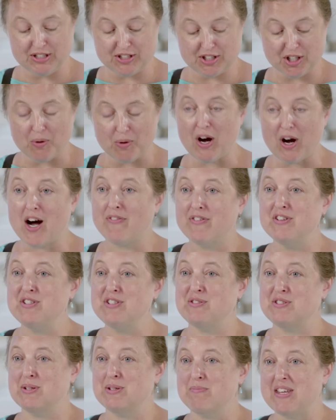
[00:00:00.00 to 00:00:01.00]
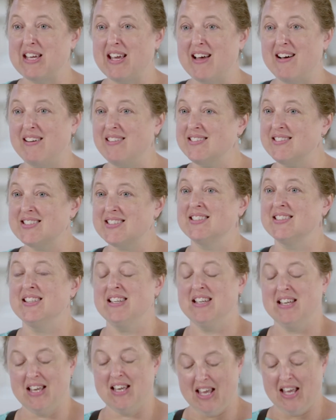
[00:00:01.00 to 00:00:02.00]
Please go off and do something else.
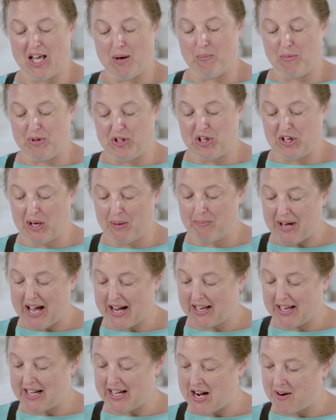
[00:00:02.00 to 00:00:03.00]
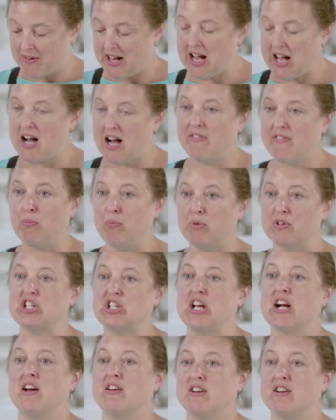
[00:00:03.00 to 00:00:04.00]
And when you come back in an hour and a half, we'll
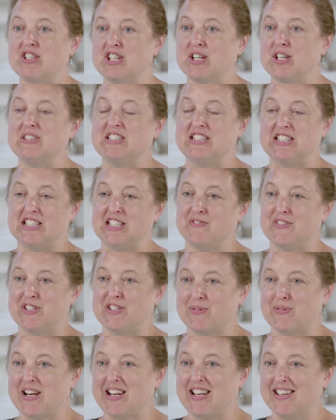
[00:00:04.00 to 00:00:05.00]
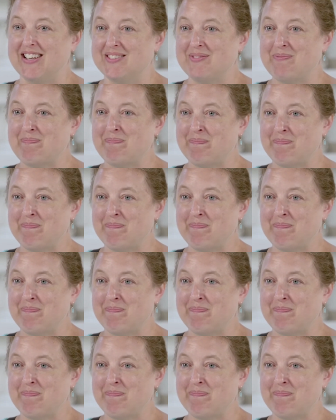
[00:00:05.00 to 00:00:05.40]
check on our dough and see if it's ready.